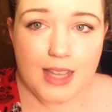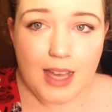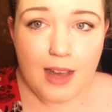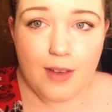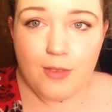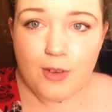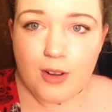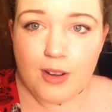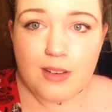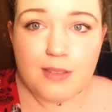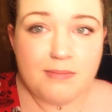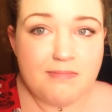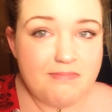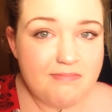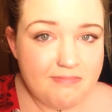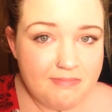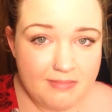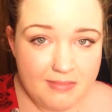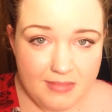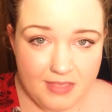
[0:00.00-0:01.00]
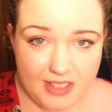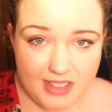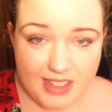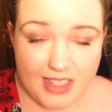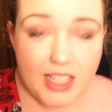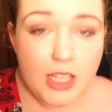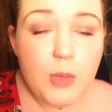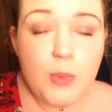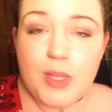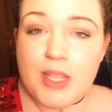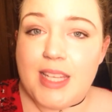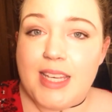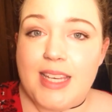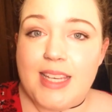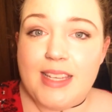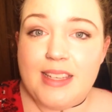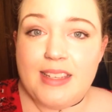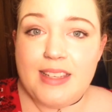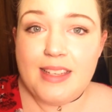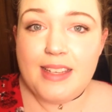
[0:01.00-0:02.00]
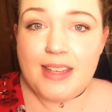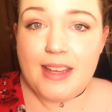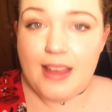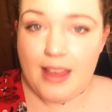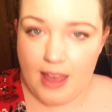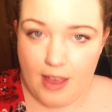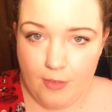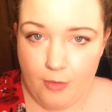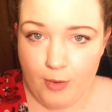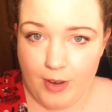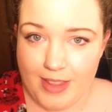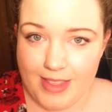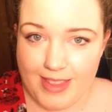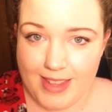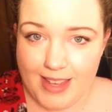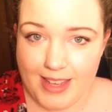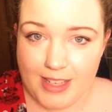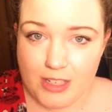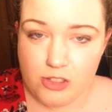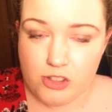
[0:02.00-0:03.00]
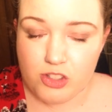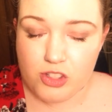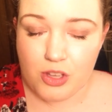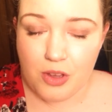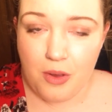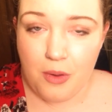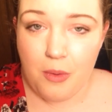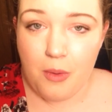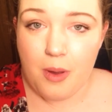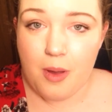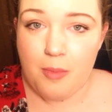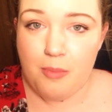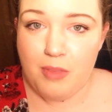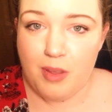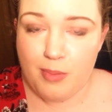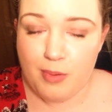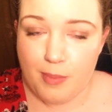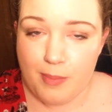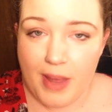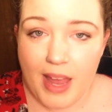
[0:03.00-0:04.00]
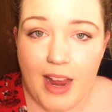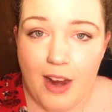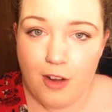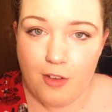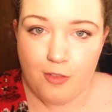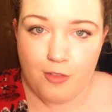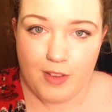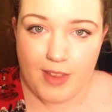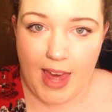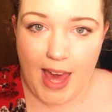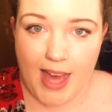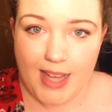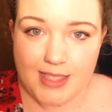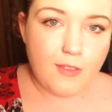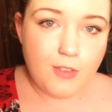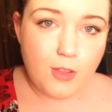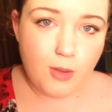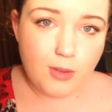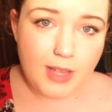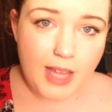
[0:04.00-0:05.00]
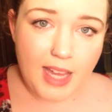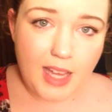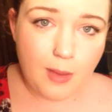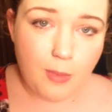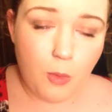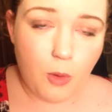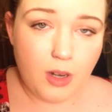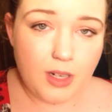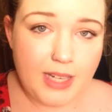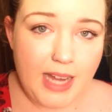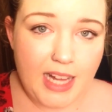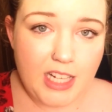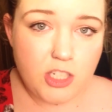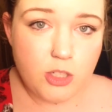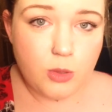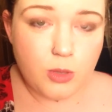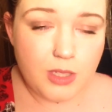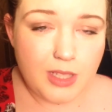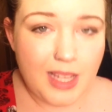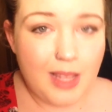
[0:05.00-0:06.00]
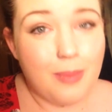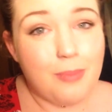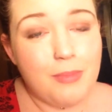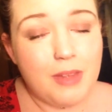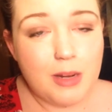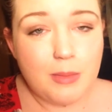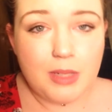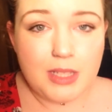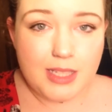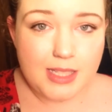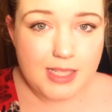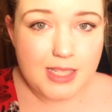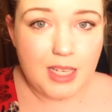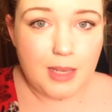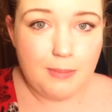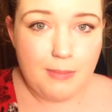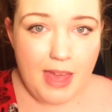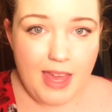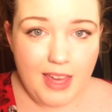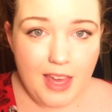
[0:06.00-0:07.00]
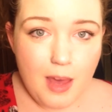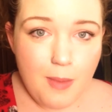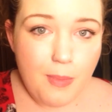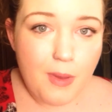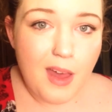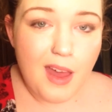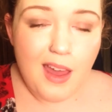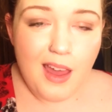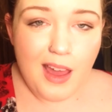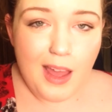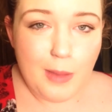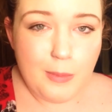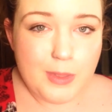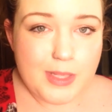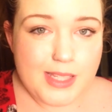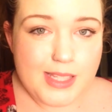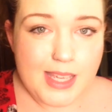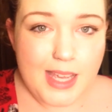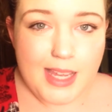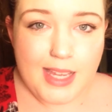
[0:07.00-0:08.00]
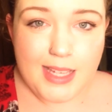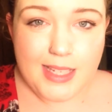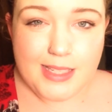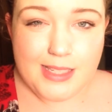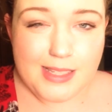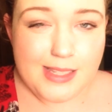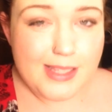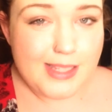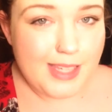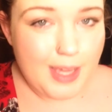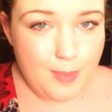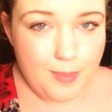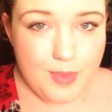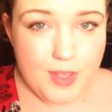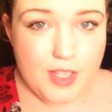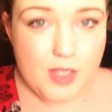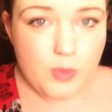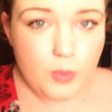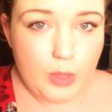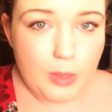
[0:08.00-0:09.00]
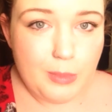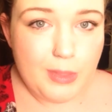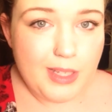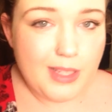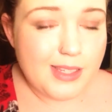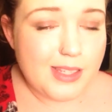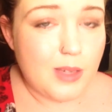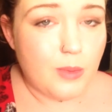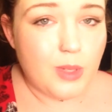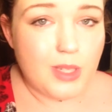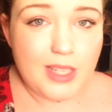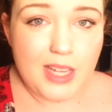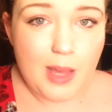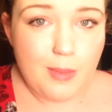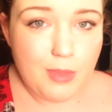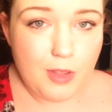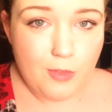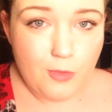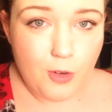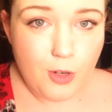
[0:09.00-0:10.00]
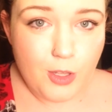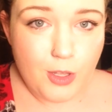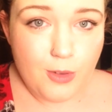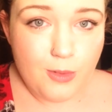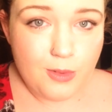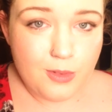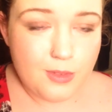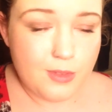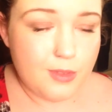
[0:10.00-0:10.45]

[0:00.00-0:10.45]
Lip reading: cover literally everything, so be prepared for that. If you like more natural, like minimalistic makeup, I would say to skip this one because it would not be for you.